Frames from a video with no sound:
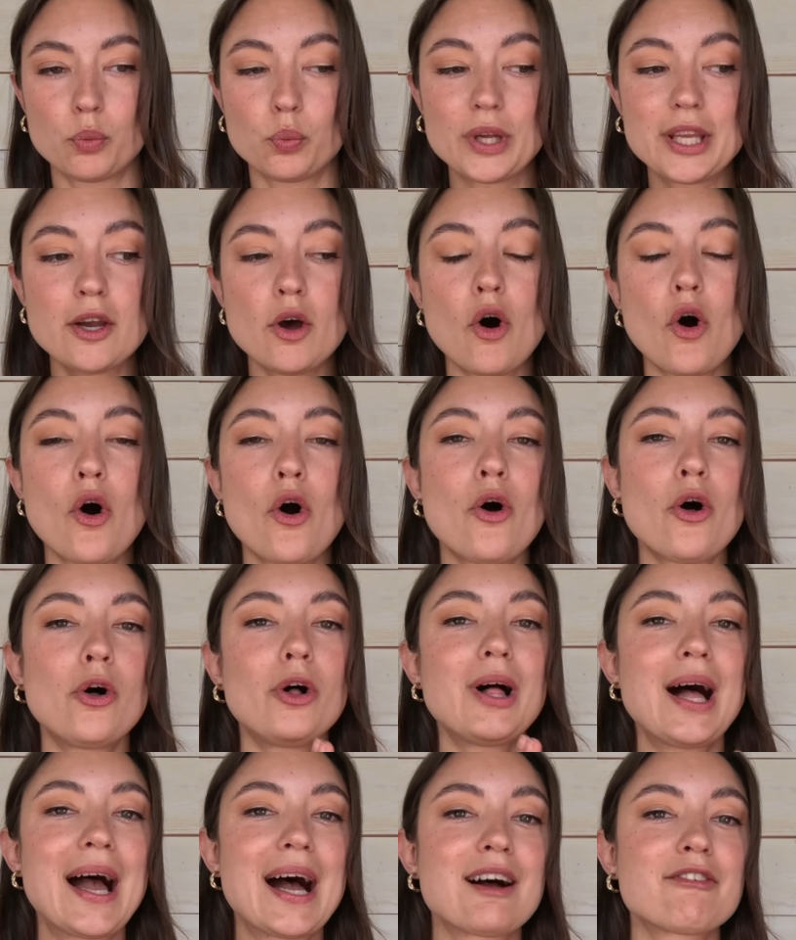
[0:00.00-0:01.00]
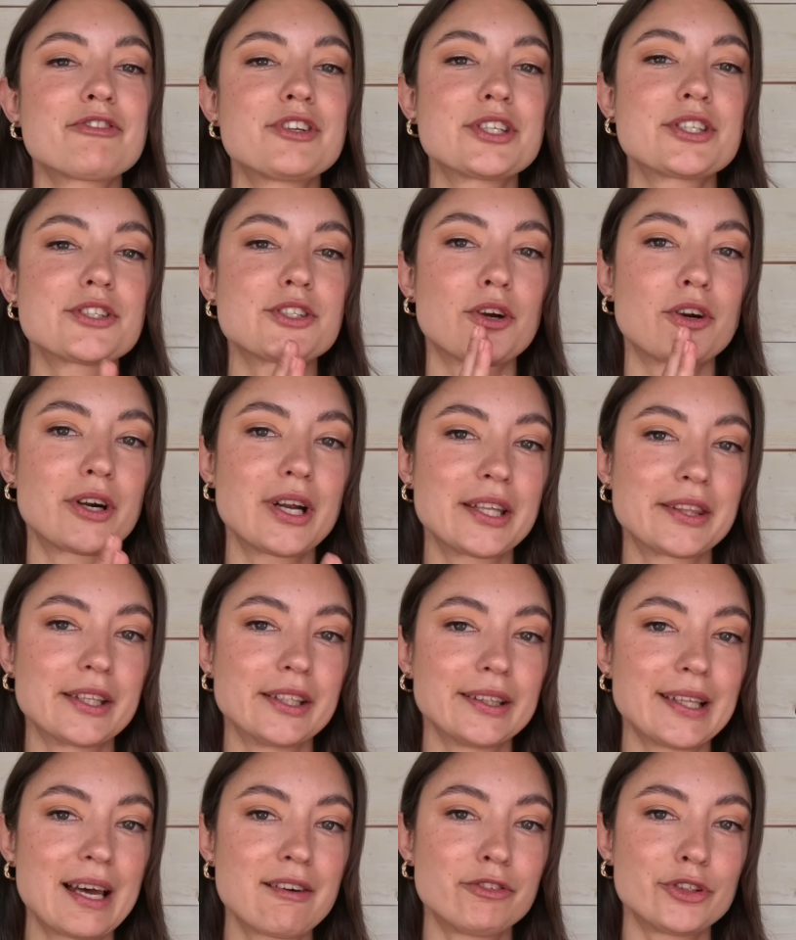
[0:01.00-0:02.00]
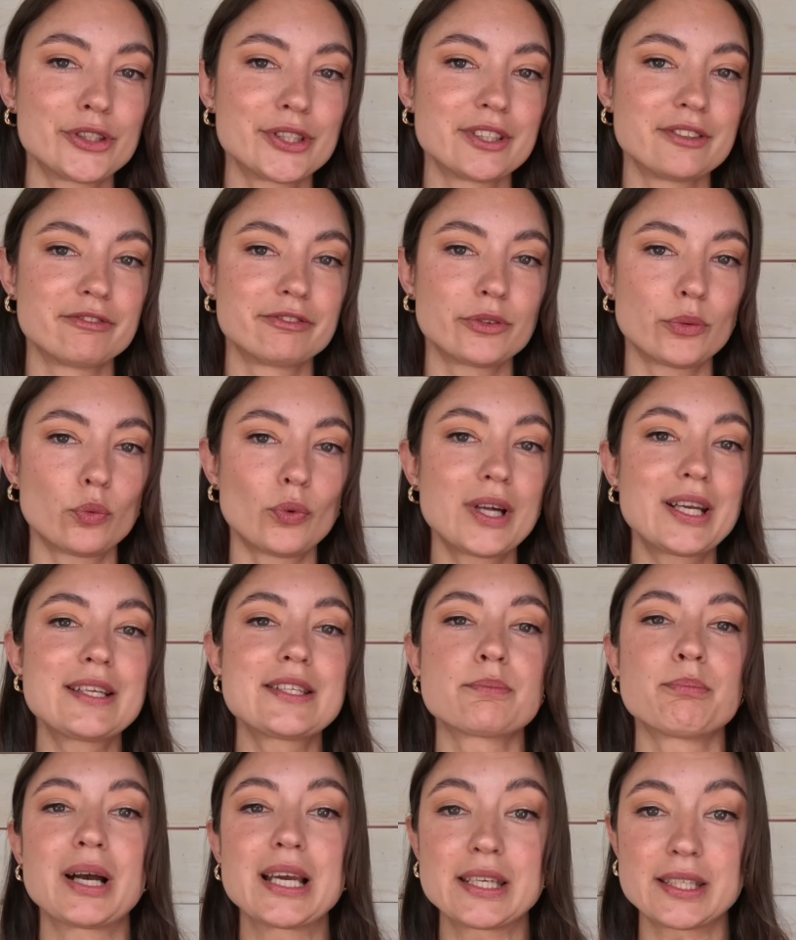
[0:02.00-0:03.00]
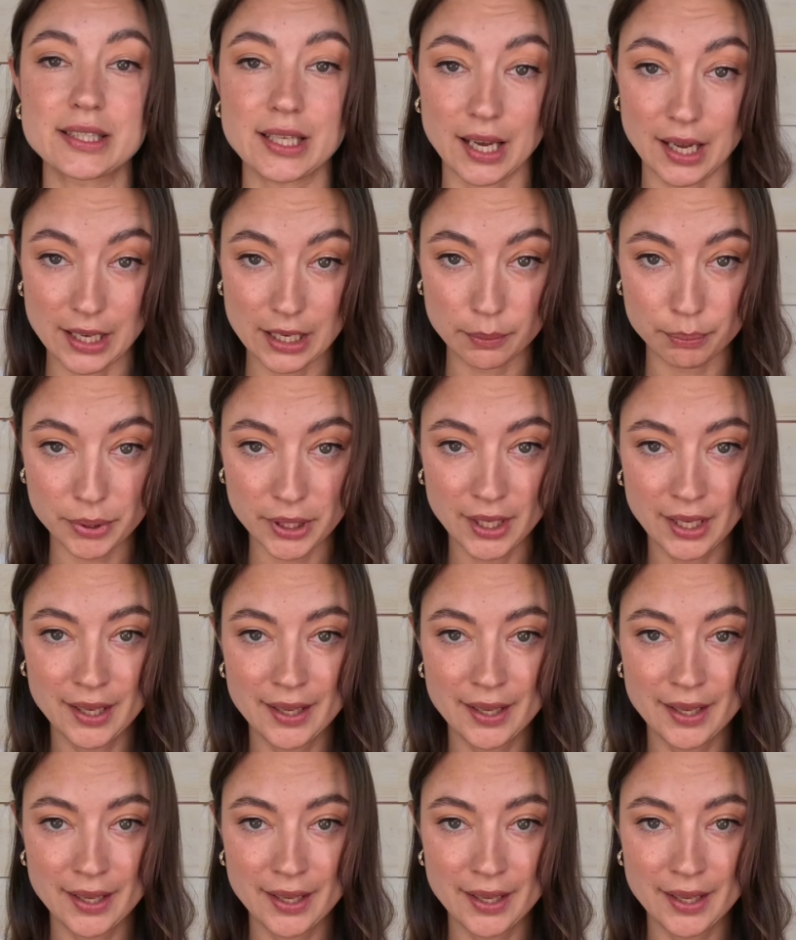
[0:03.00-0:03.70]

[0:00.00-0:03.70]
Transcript: We all have to start at the level of what is my type?